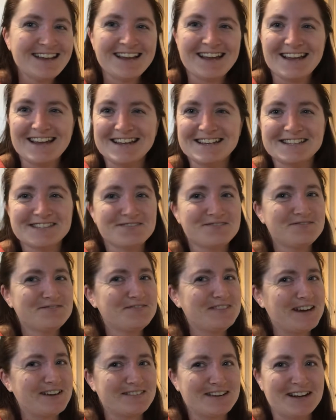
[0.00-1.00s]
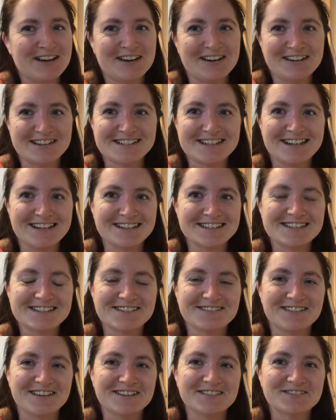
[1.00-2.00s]
It's a very hard colour to
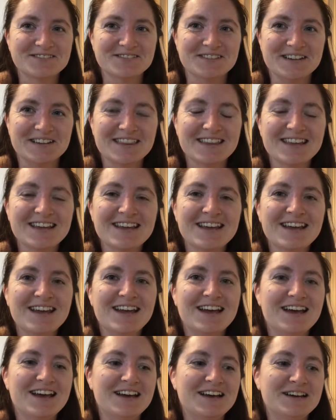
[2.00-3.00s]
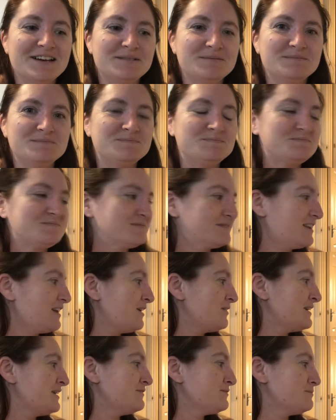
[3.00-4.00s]
craft with. Oh,
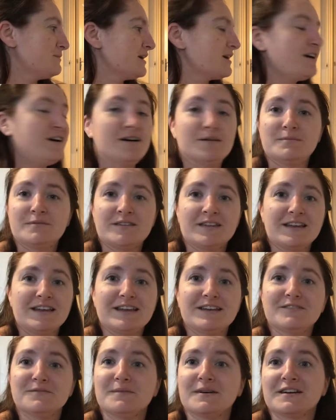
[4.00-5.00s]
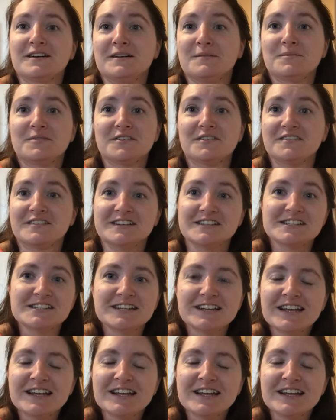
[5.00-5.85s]
even my cup, see, even my cup's orange.